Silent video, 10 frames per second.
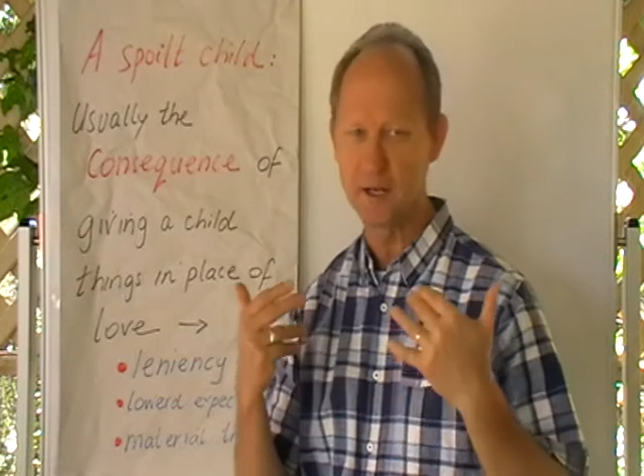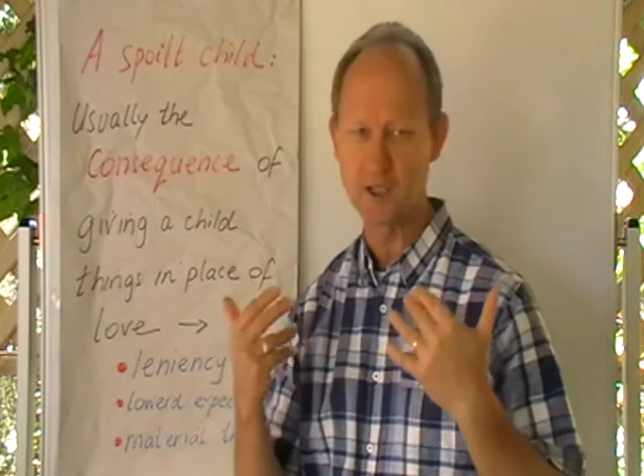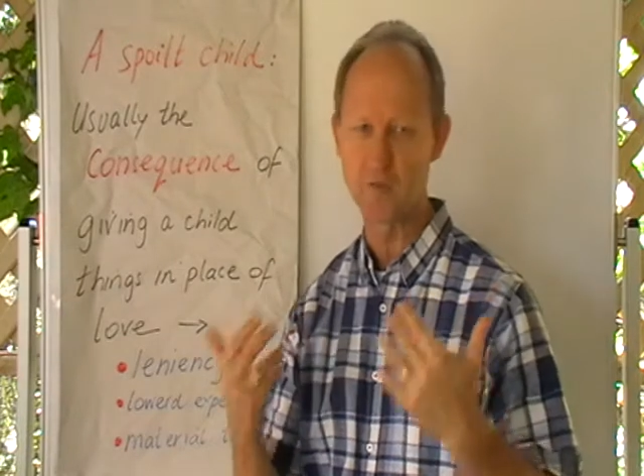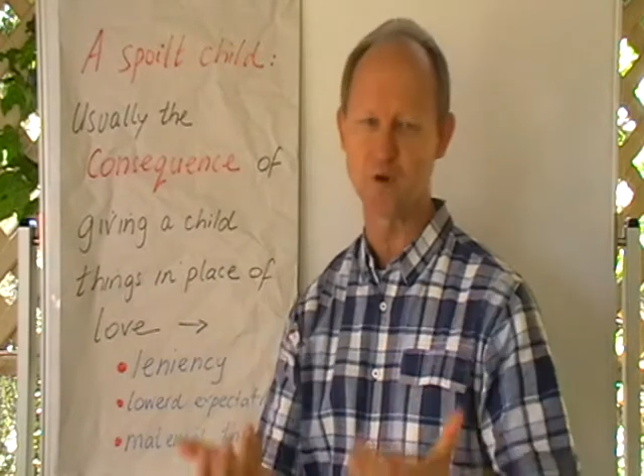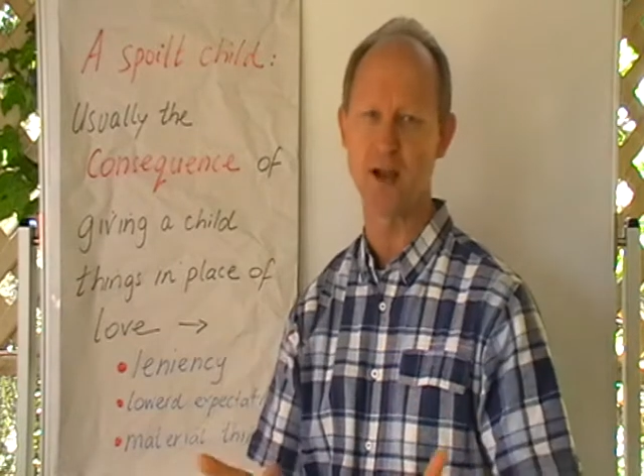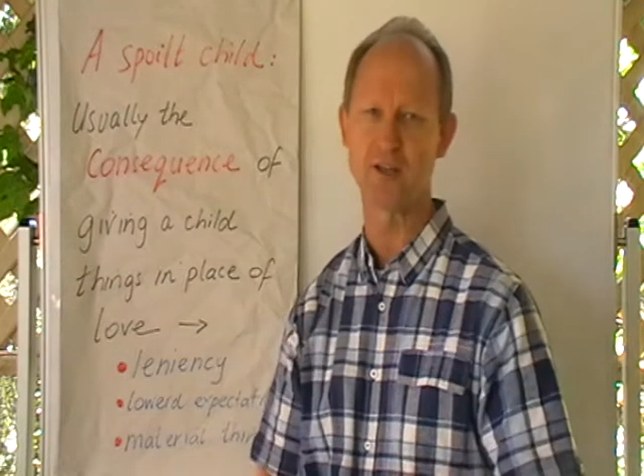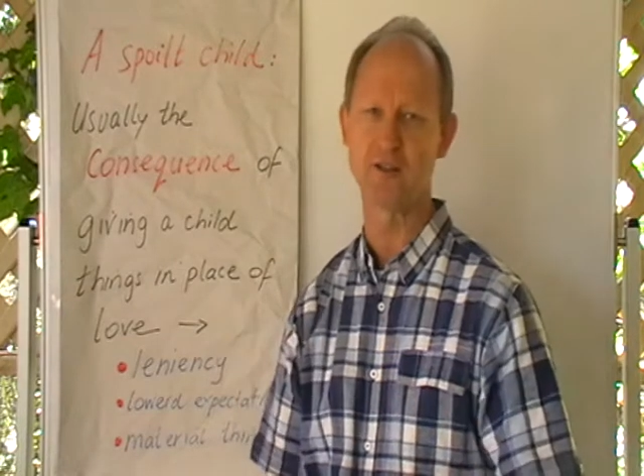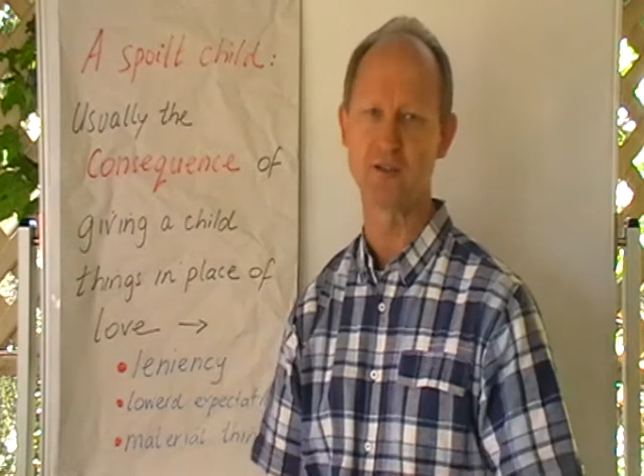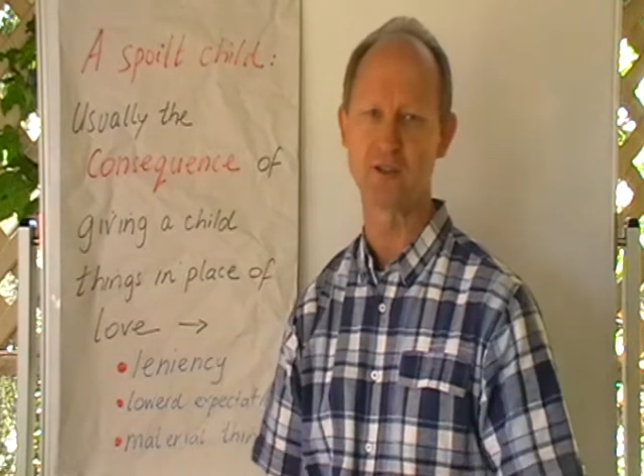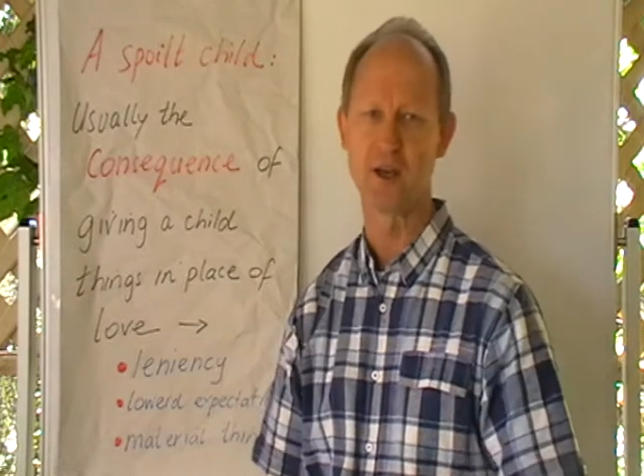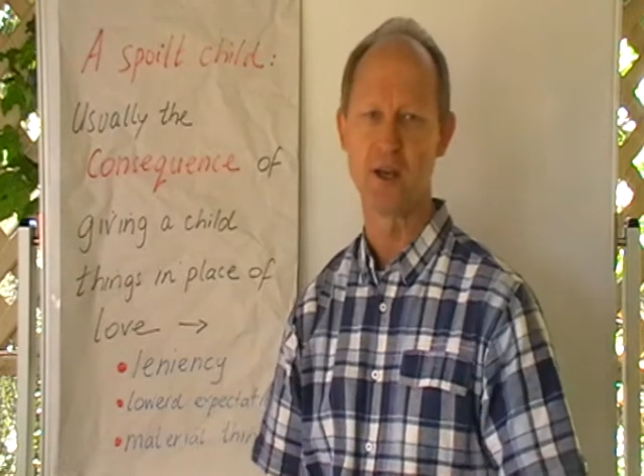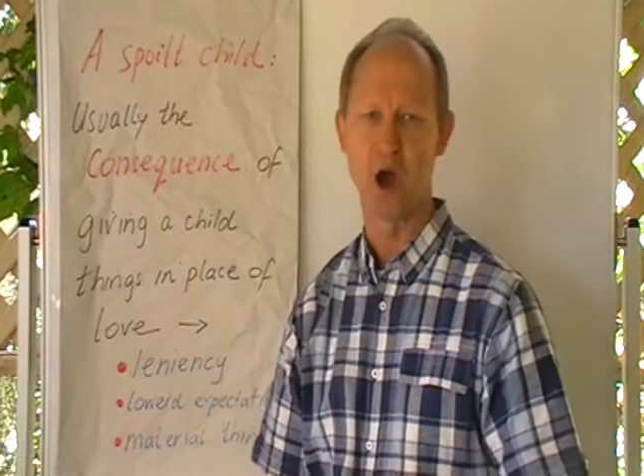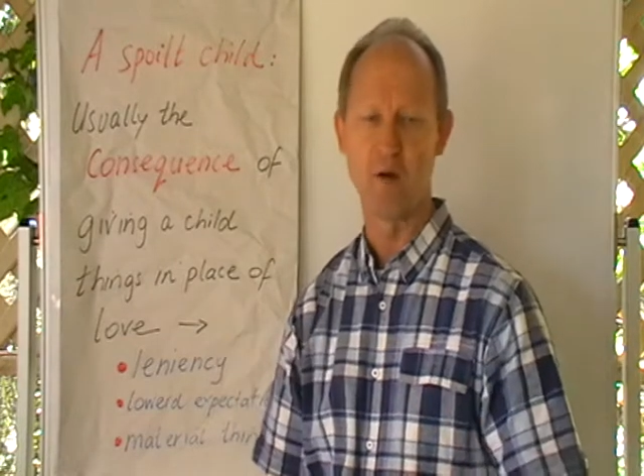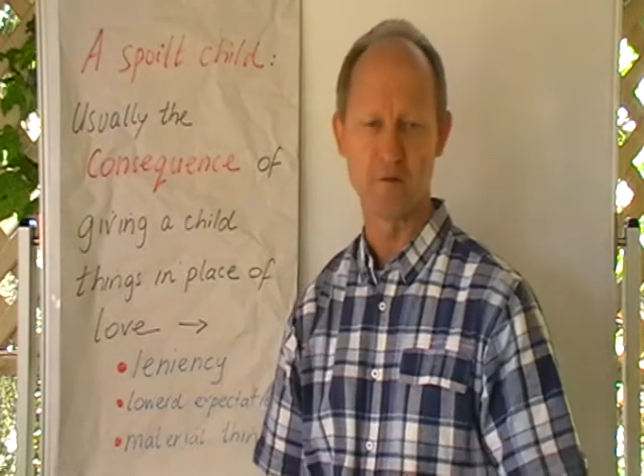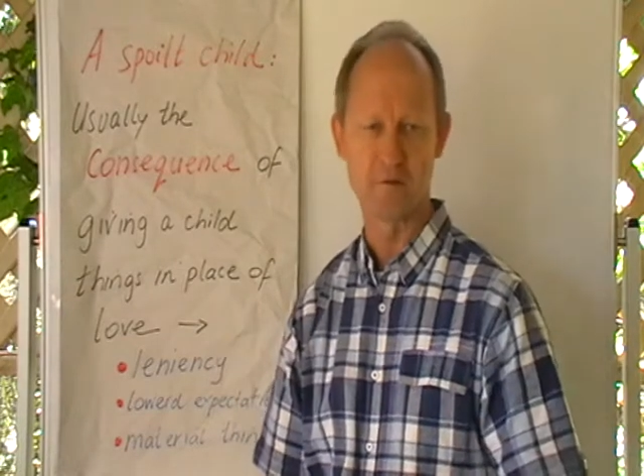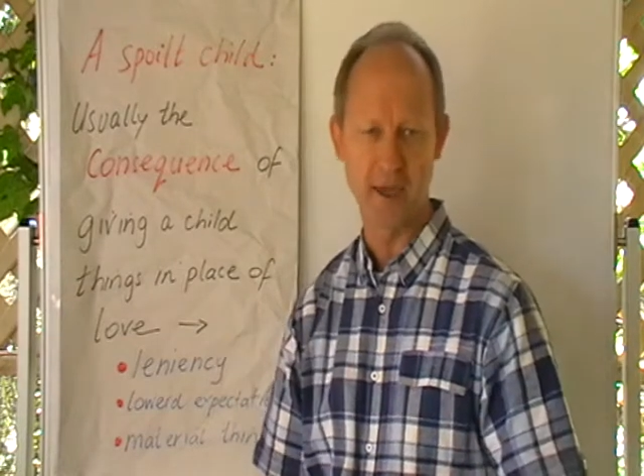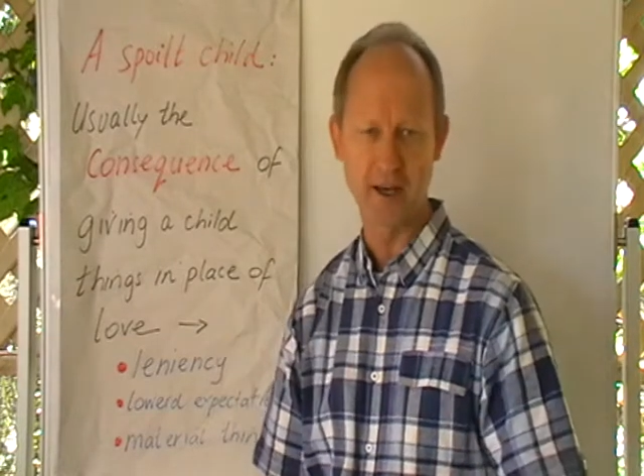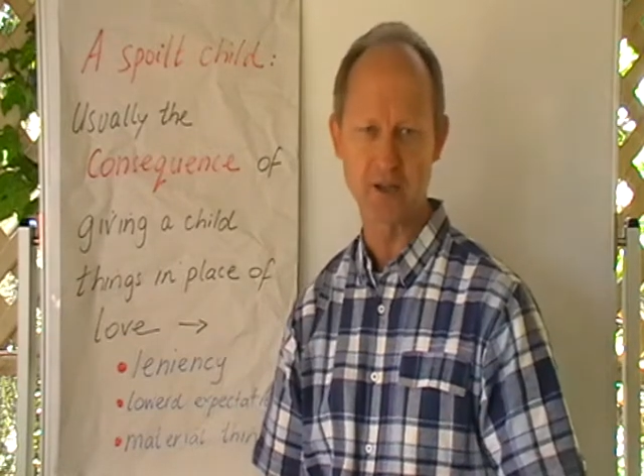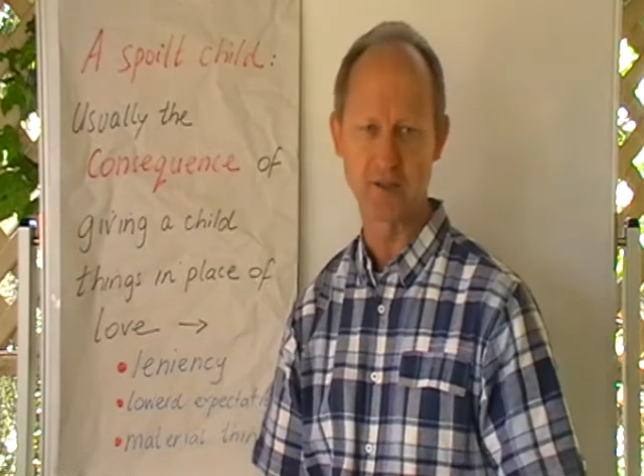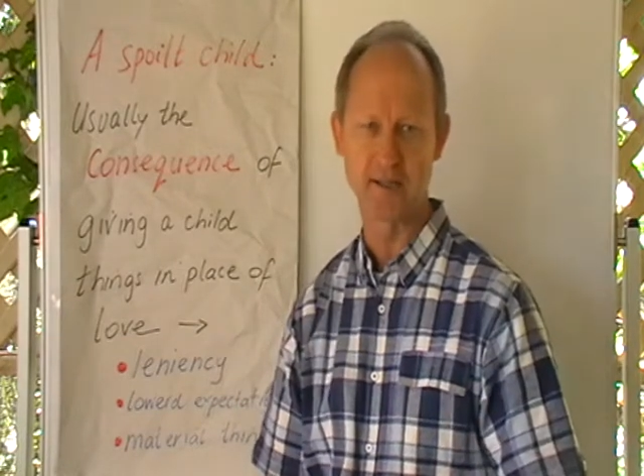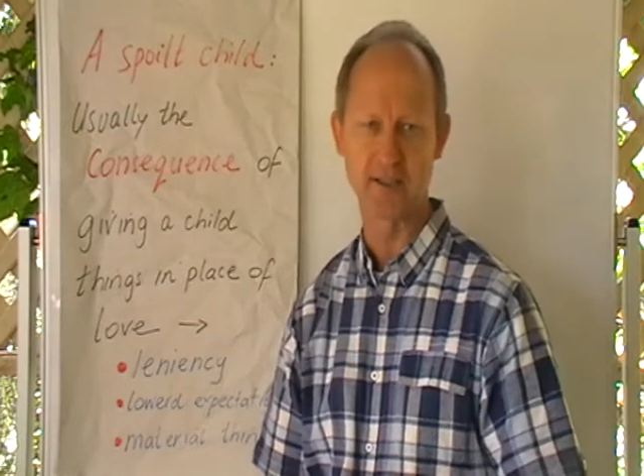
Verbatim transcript: expressions of affection and